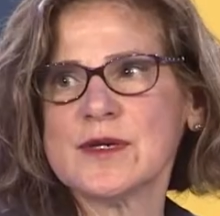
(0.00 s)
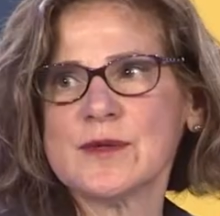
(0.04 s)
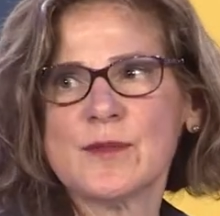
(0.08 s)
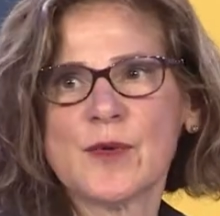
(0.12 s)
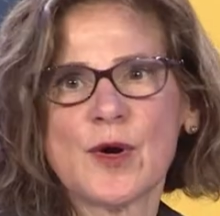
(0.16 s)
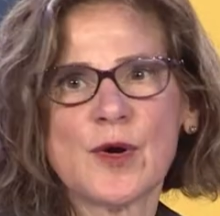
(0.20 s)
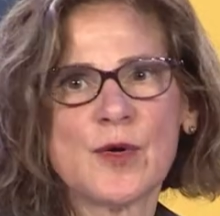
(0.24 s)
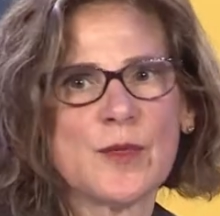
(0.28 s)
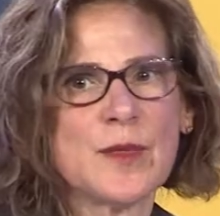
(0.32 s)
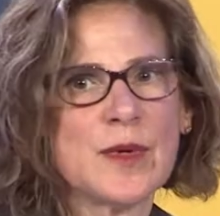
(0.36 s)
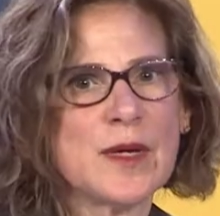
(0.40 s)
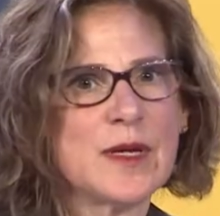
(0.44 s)

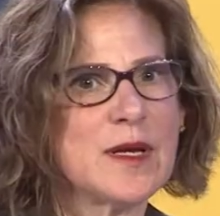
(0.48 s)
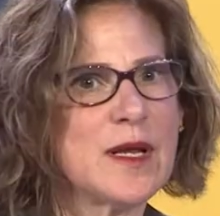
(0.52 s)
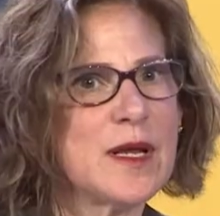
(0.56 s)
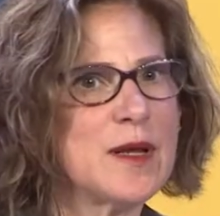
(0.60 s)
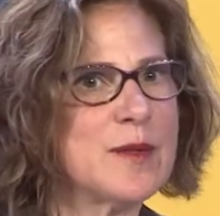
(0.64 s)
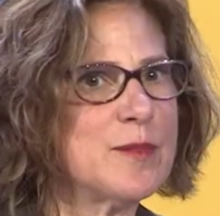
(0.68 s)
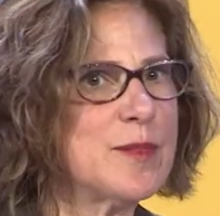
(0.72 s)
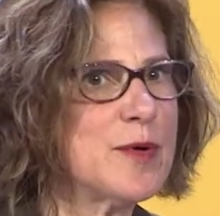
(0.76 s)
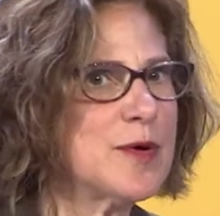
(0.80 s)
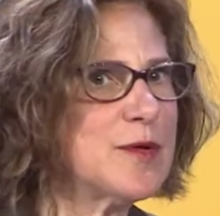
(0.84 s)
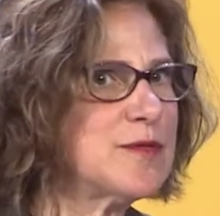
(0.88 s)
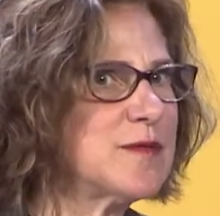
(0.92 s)
moment,
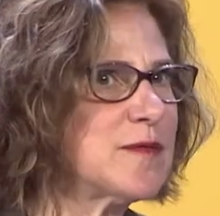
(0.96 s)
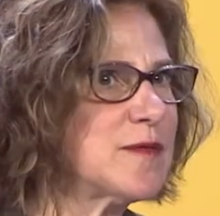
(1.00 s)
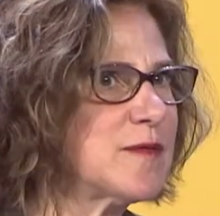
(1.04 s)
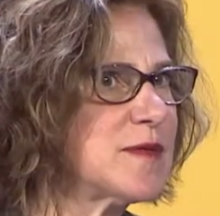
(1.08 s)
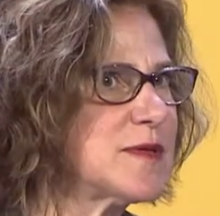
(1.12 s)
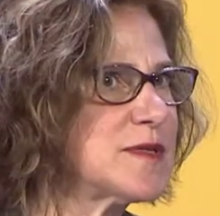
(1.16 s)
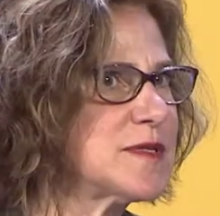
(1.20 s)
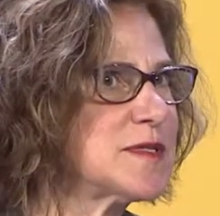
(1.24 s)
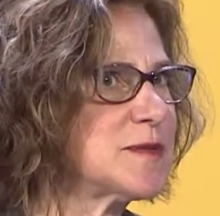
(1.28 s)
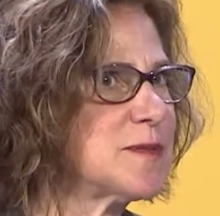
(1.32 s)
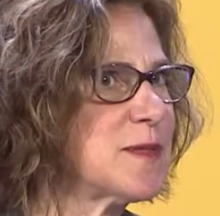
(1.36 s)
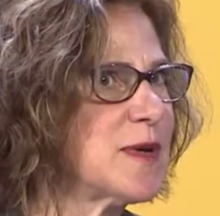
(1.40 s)
and both of
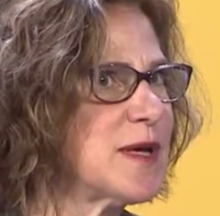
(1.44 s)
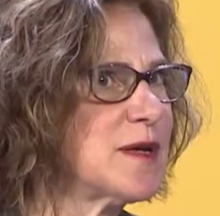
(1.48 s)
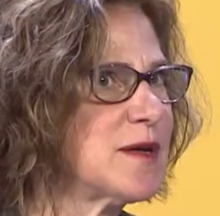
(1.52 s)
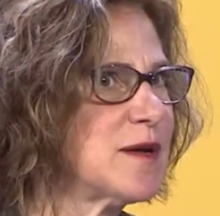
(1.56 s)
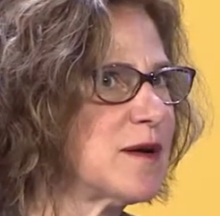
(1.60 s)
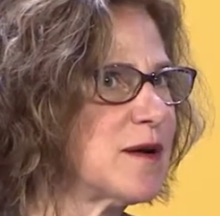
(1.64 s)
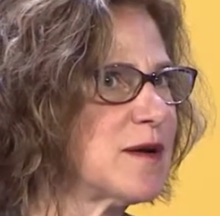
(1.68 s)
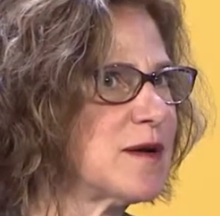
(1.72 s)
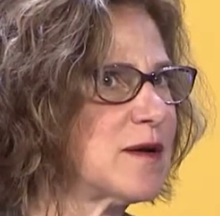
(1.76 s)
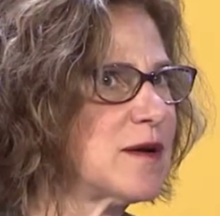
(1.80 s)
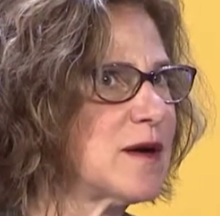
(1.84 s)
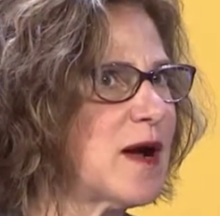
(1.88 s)
these men
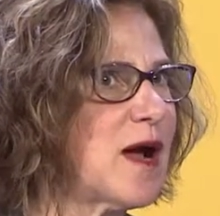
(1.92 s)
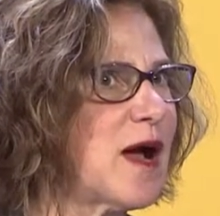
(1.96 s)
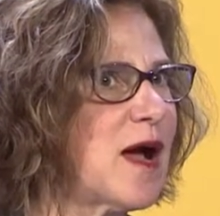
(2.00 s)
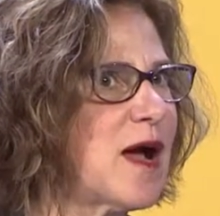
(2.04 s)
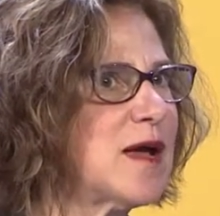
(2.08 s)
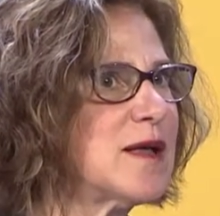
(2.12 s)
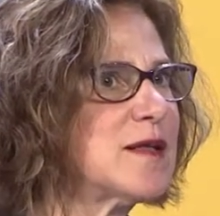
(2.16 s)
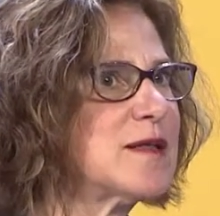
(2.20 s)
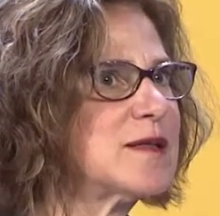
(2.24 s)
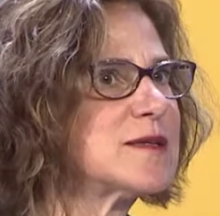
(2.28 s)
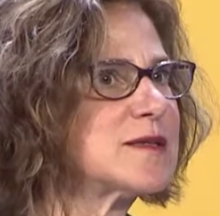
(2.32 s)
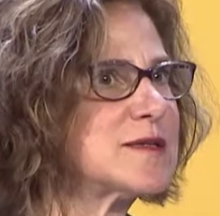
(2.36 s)
are
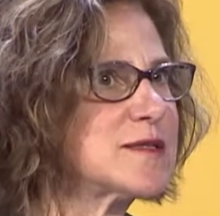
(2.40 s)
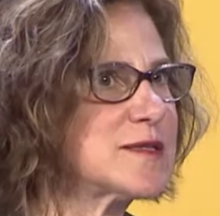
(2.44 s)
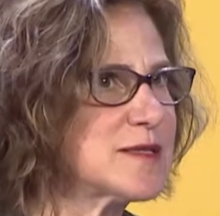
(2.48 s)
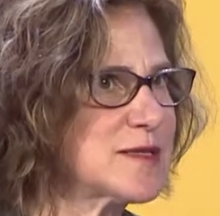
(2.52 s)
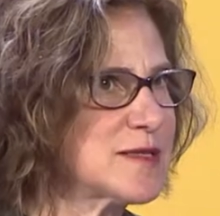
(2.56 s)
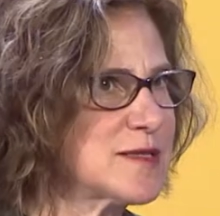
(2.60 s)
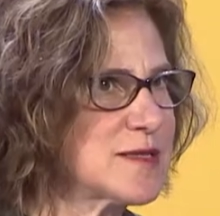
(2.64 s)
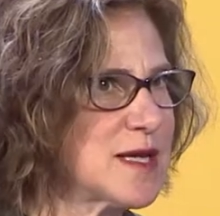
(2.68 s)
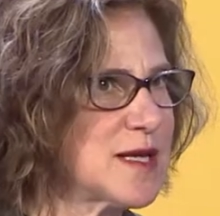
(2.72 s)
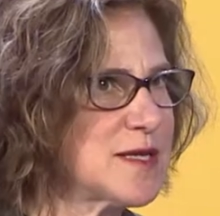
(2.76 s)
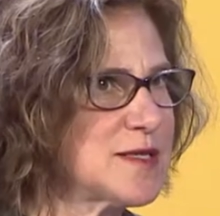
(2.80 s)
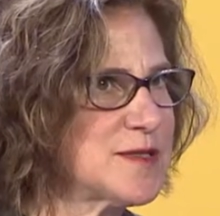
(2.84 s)
highly
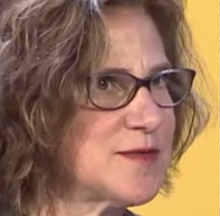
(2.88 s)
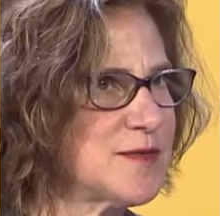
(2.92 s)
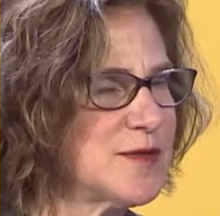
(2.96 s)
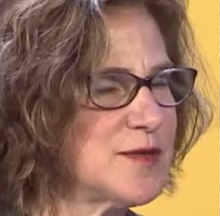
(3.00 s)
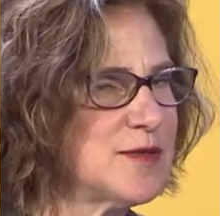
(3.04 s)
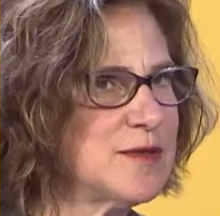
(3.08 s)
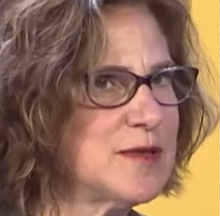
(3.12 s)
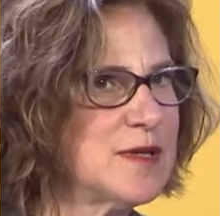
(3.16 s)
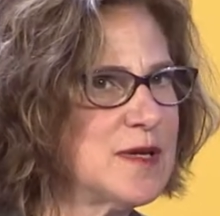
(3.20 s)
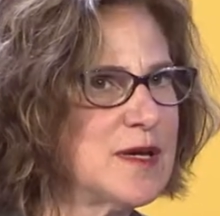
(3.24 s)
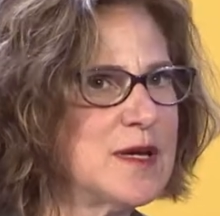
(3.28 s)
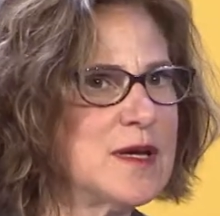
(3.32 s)

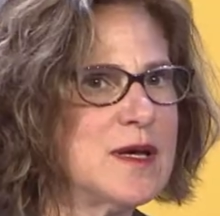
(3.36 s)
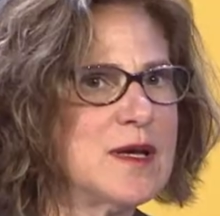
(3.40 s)
successful